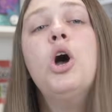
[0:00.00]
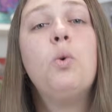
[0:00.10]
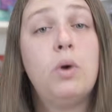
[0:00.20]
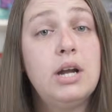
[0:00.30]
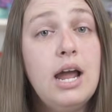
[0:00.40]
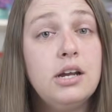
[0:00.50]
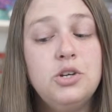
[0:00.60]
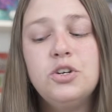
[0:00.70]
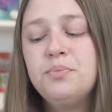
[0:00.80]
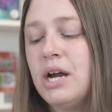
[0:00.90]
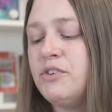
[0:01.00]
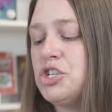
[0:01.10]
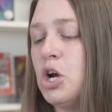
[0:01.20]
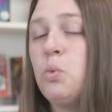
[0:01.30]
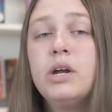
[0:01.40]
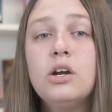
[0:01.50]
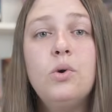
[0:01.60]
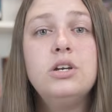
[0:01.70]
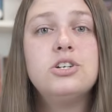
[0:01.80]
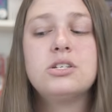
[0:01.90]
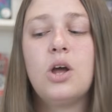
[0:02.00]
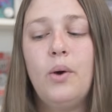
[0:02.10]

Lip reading: We're not going to do a private show. We are going to just go